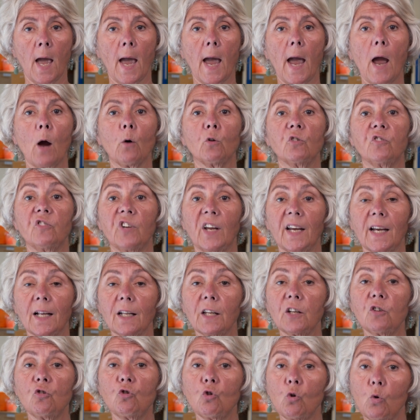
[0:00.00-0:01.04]
Our
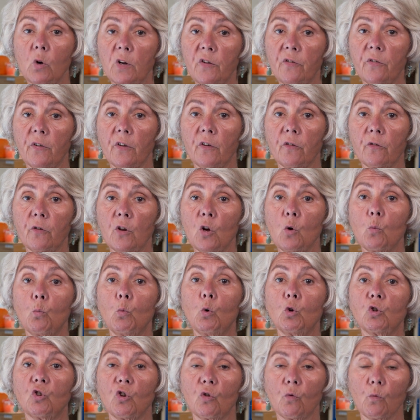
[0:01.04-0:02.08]
daily choices
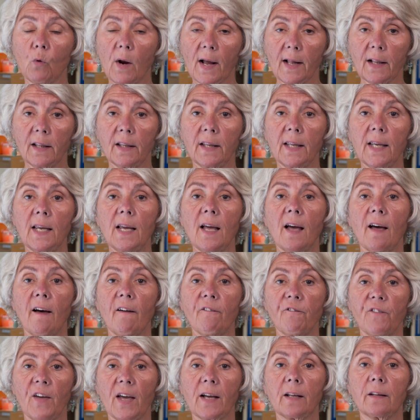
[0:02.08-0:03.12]
will directly
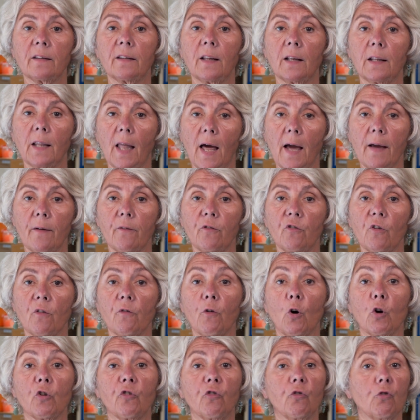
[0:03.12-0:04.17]
affect the lives
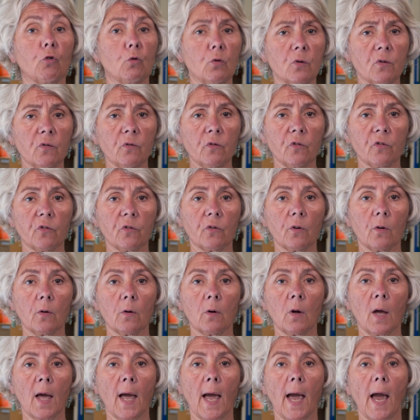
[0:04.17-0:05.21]
of our students,
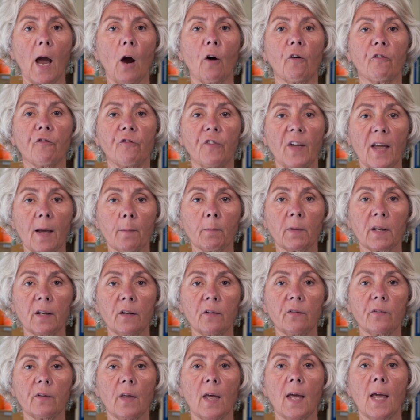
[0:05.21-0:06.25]
our
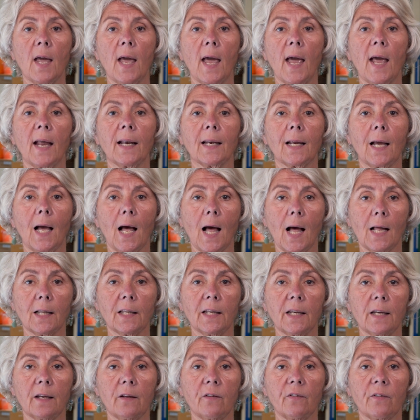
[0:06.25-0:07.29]
families, and
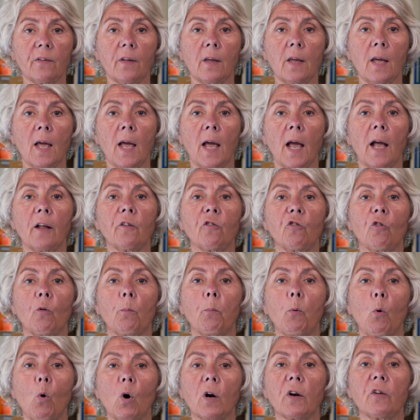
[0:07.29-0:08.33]
colleagues, and
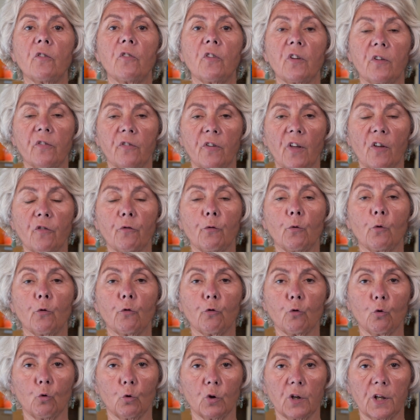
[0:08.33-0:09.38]
support a successful
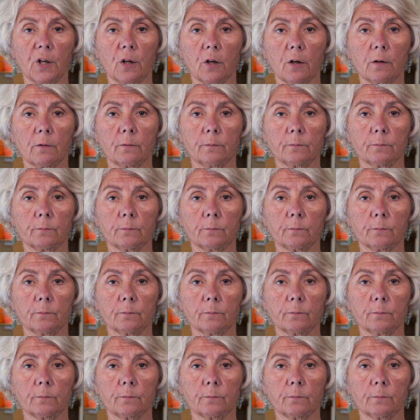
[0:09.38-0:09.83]
school year.